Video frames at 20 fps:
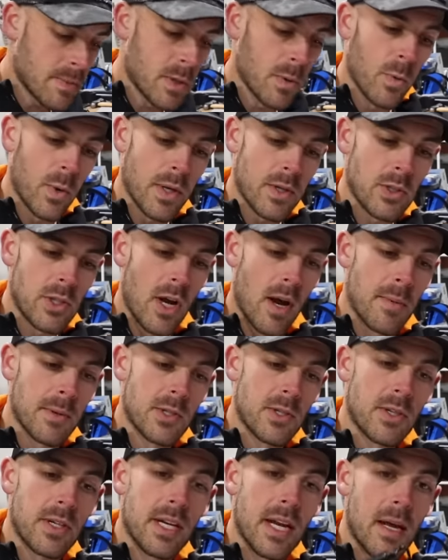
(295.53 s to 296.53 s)
up some quick
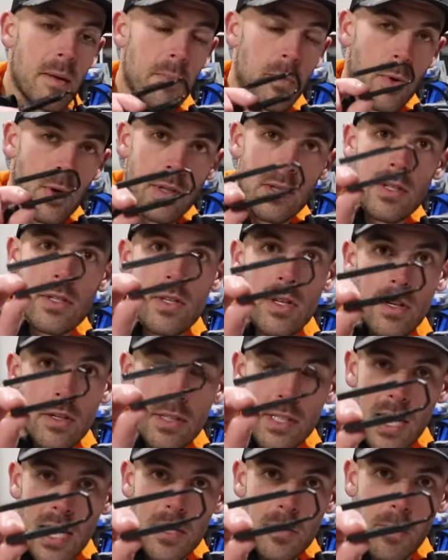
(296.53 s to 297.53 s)
geometry and print this little
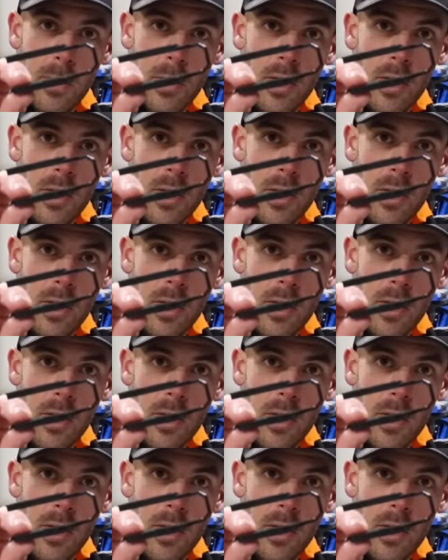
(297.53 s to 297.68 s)
test